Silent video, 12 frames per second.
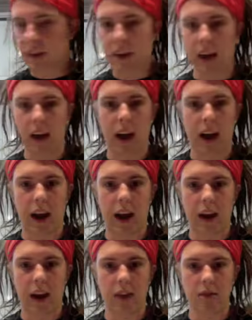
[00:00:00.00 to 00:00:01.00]
Okay, I
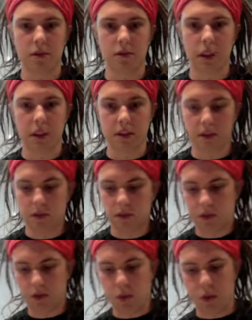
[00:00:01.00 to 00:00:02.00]
have like
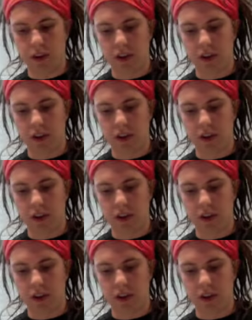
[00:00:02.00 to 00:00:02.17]
40